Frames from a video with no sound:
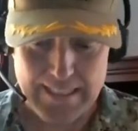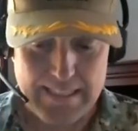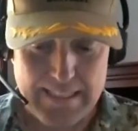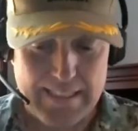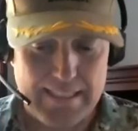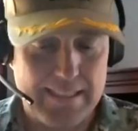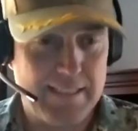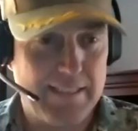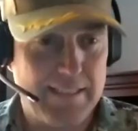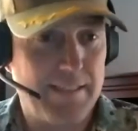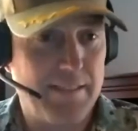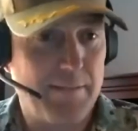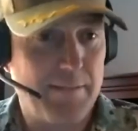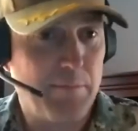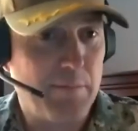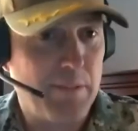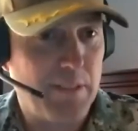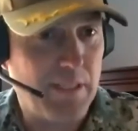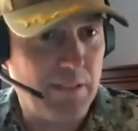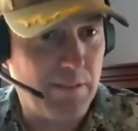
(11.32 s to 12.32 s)
I
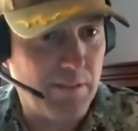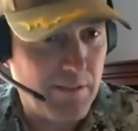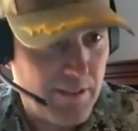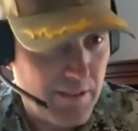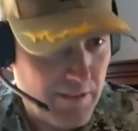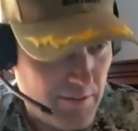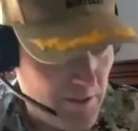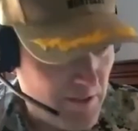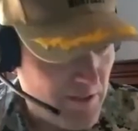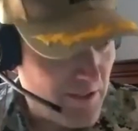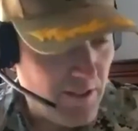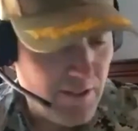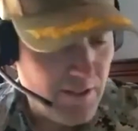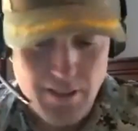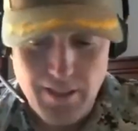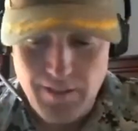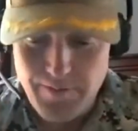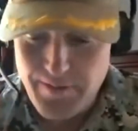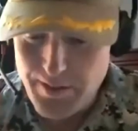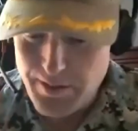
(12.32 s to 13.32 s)
always start
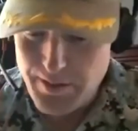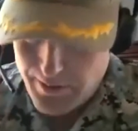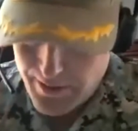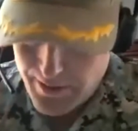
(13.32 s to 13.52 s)
off this way,